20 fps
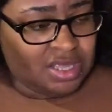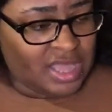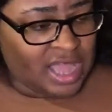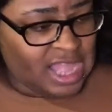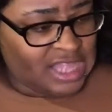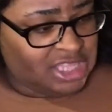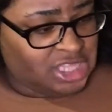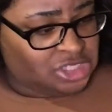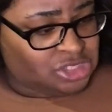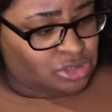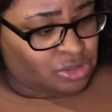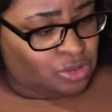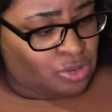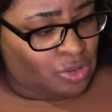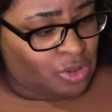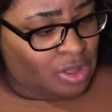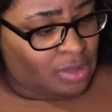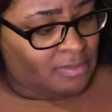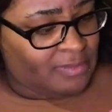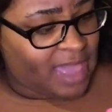I need to
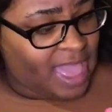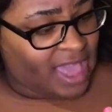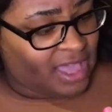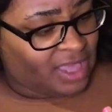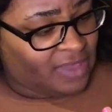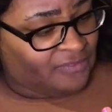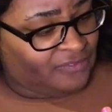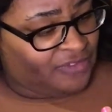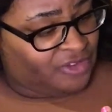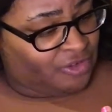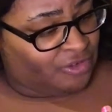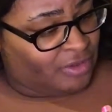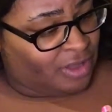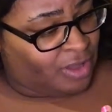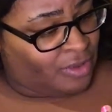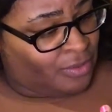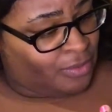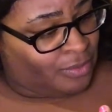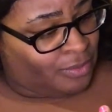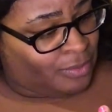call Mac and figure
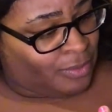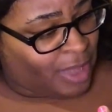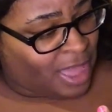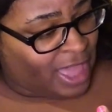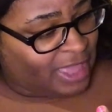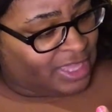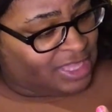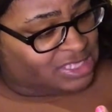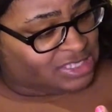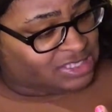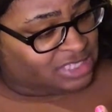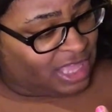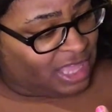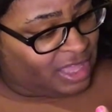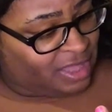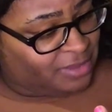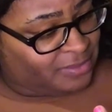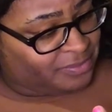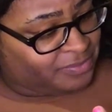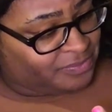out why is
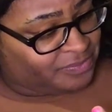that.